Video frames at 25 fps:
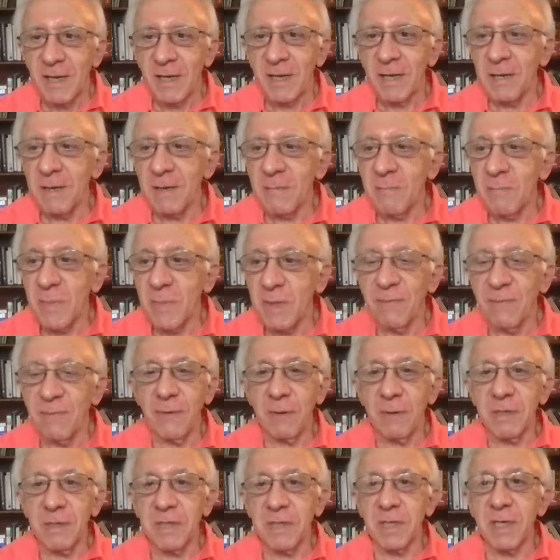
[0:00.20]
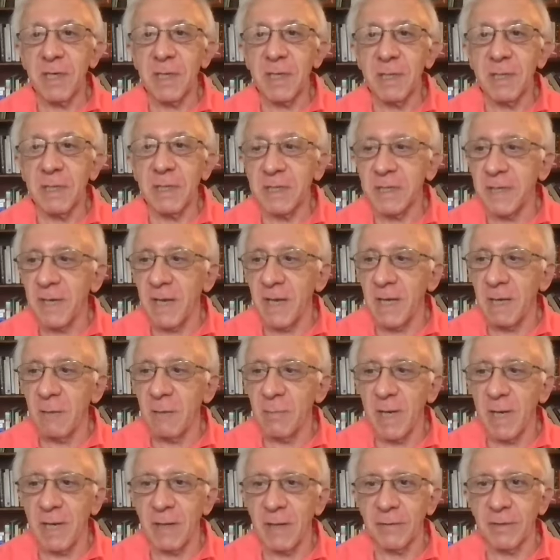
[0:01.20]
Um, the first thing to say
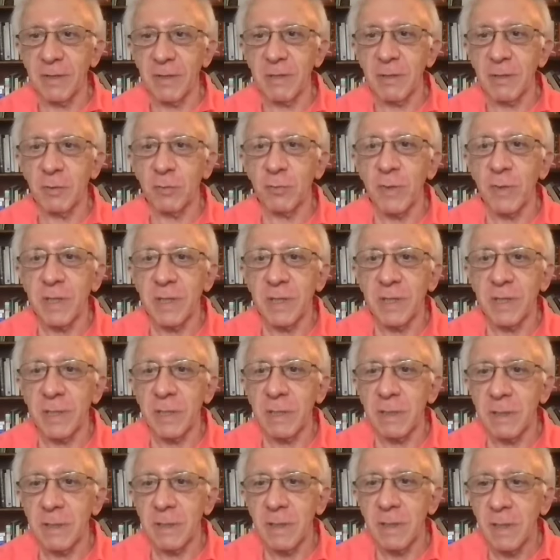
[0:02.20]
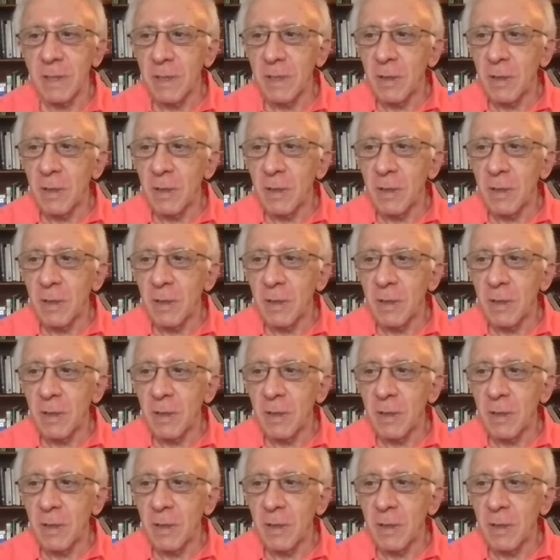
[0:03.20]
about this recent